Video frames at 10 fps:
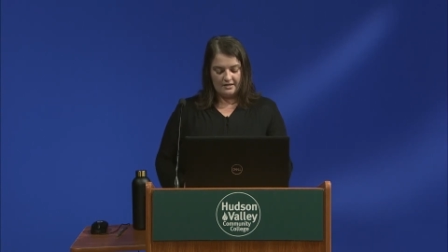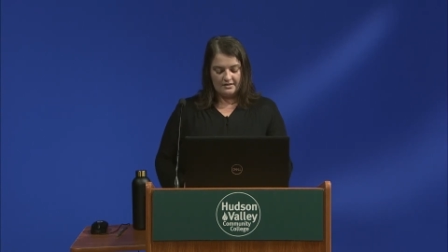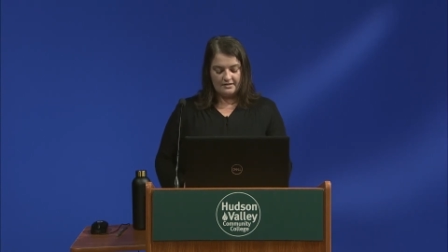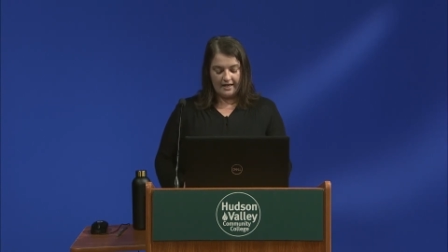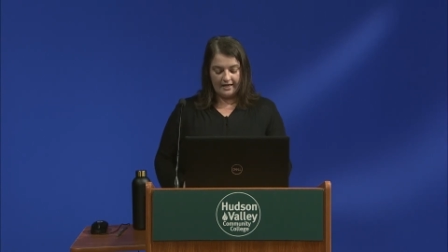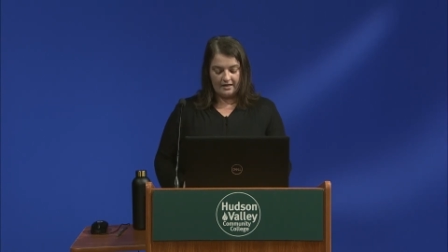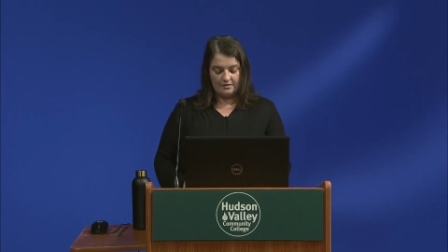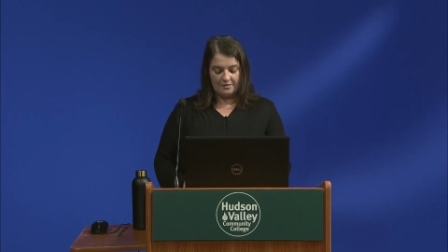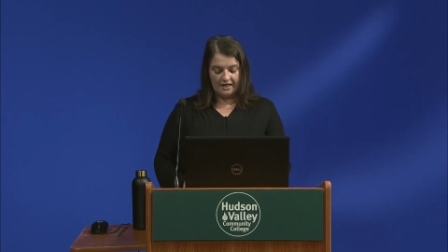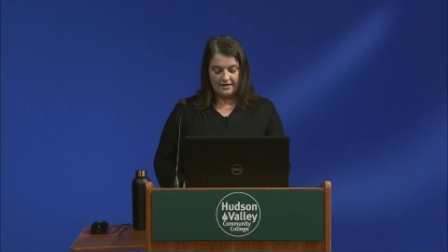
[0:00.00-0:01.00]
Second,
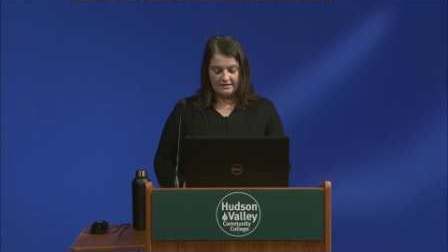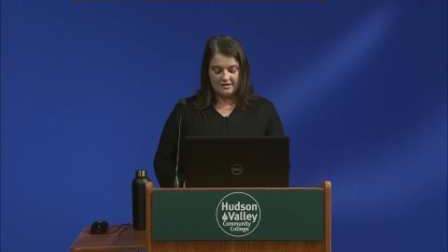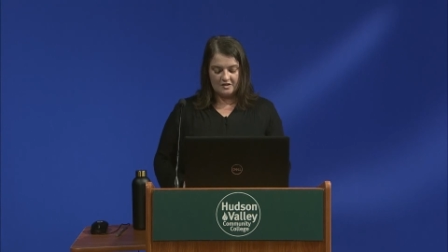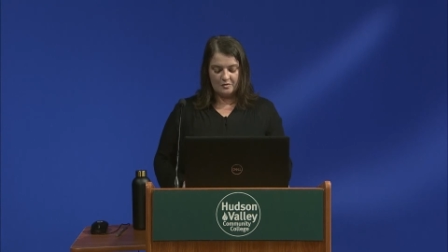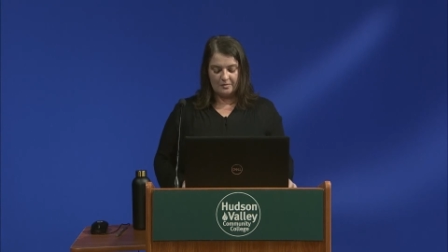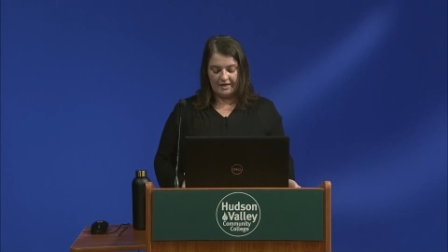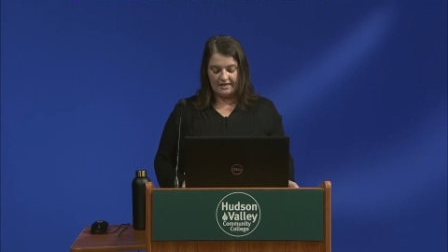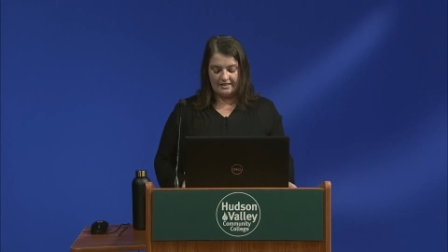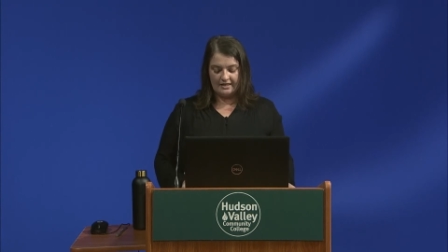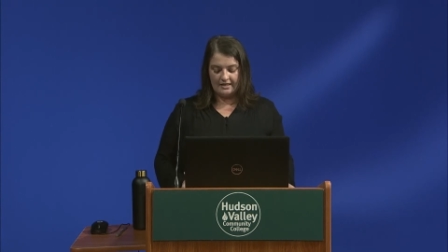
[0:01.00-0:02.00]
because this has been
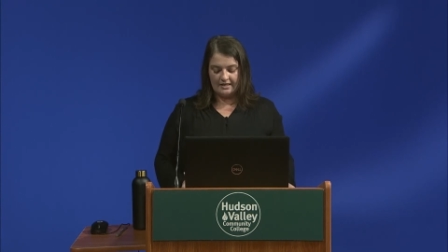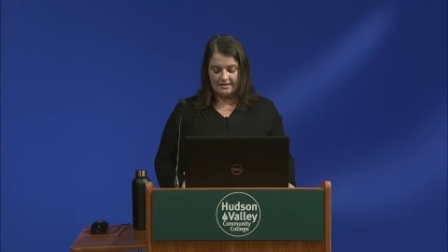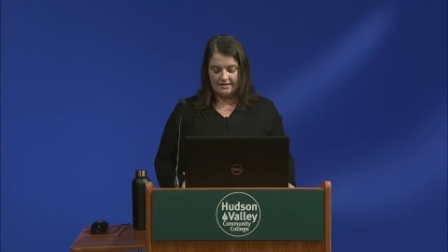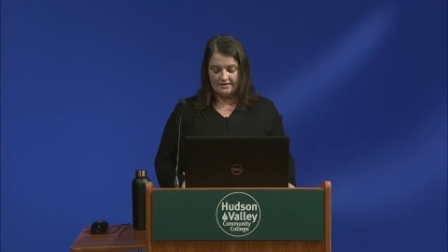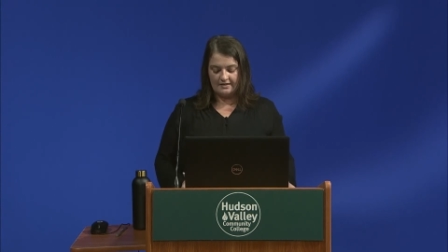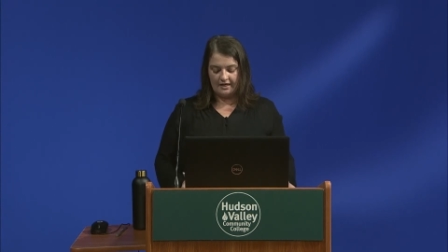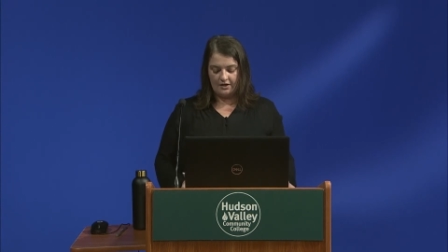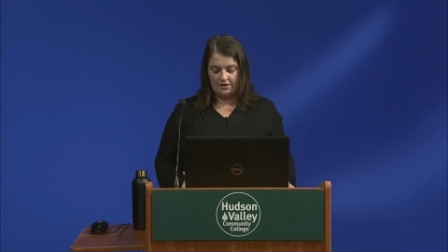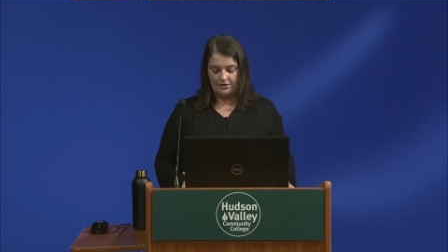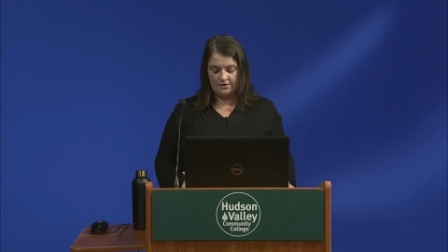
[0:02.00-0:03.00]
mandated into the state
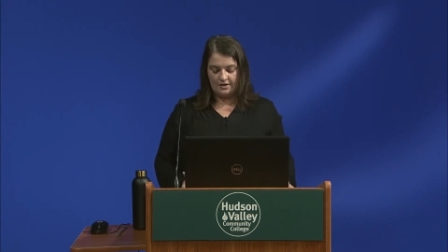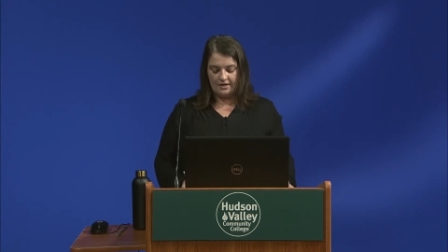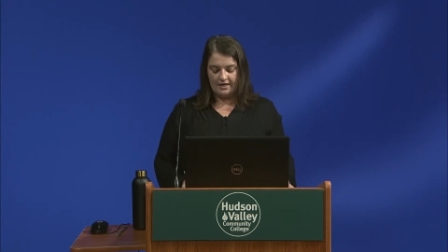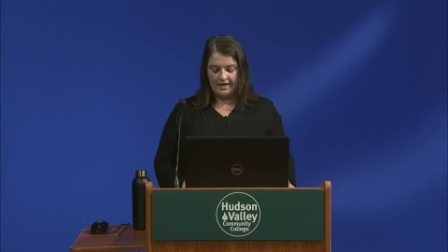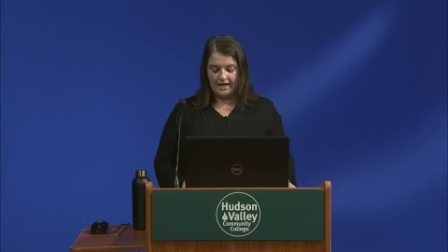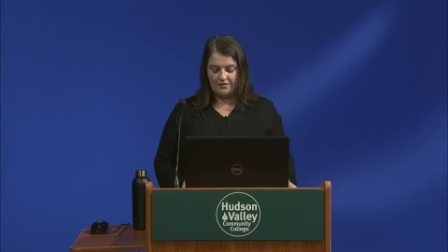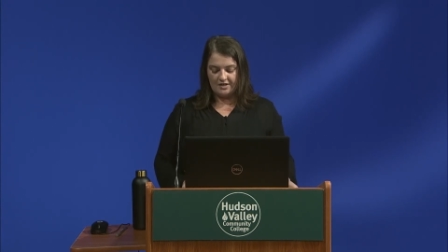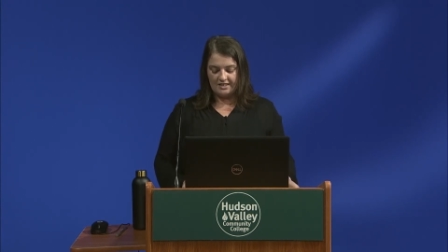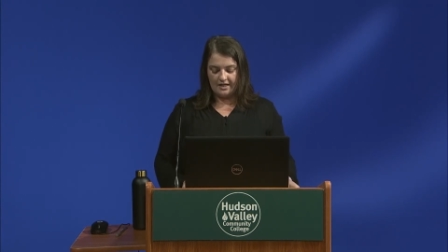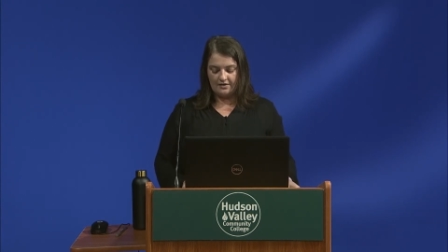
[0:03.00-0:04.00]
code, every
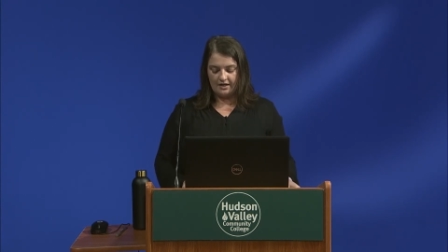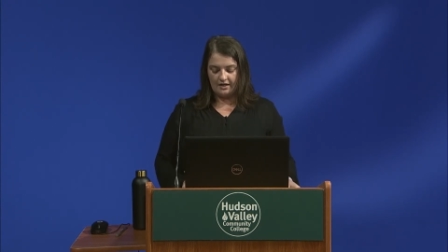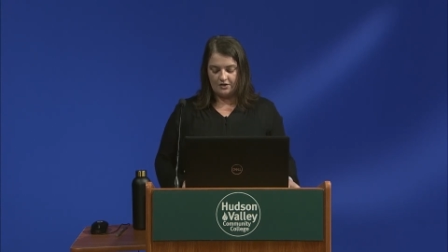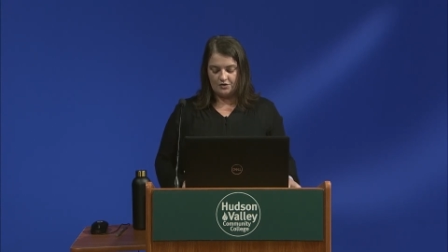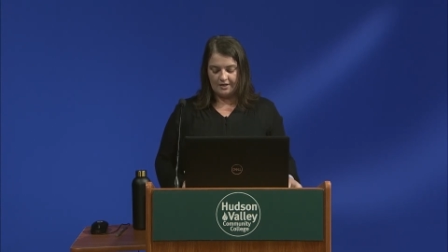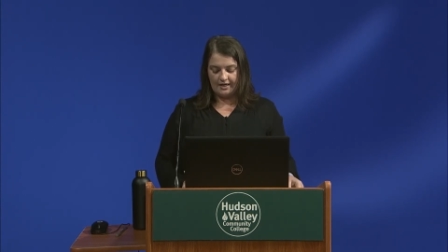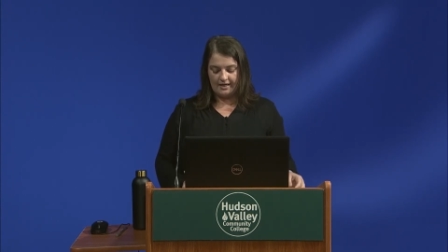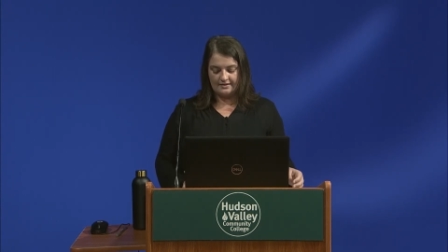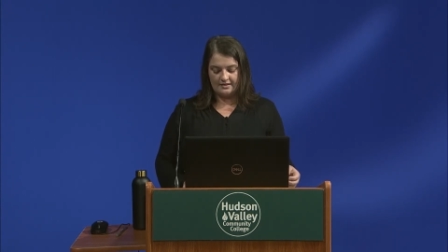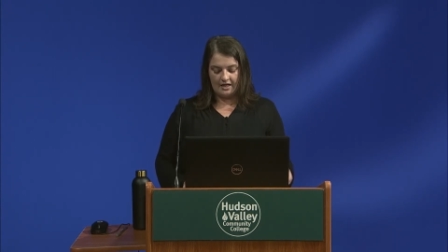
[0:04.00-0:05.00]
town and country
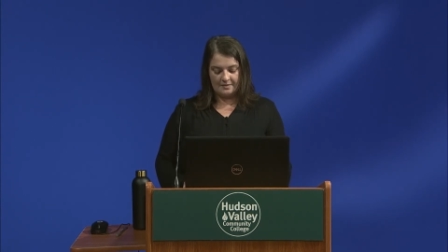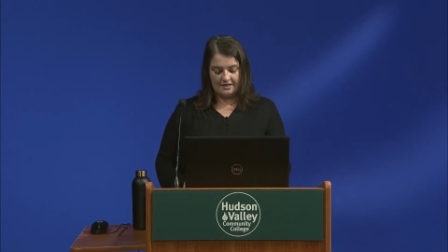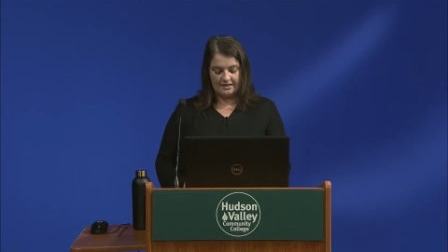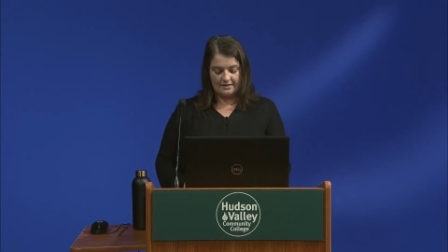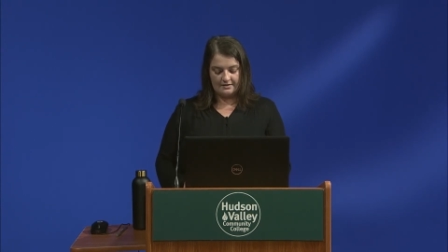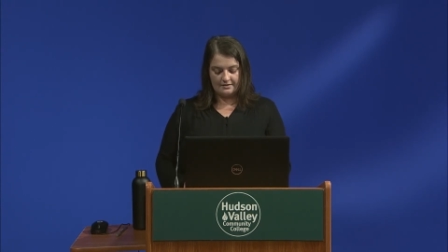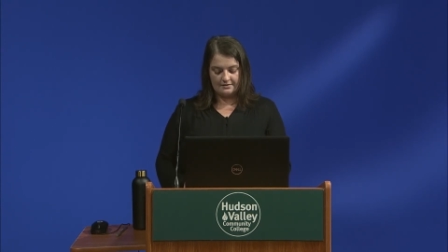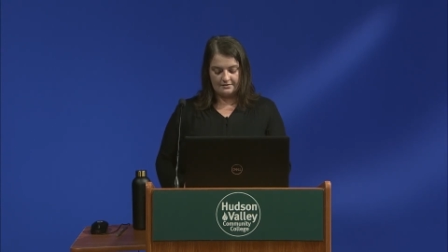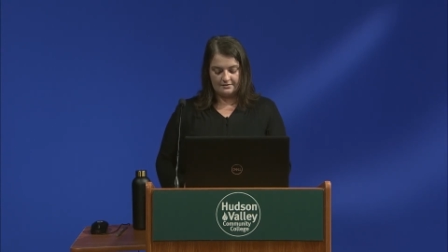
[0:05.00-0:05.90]
has adopted this.